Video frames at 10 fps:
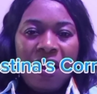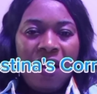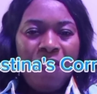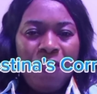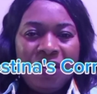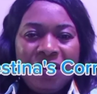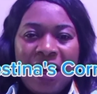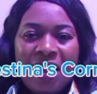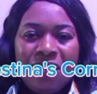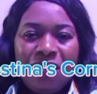Most
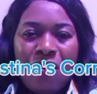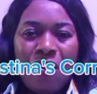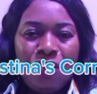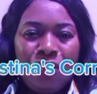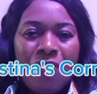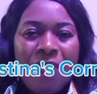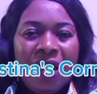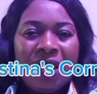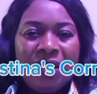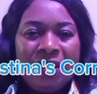times your
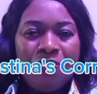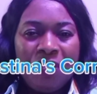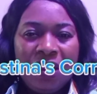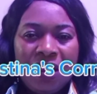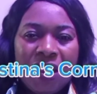stomach is big,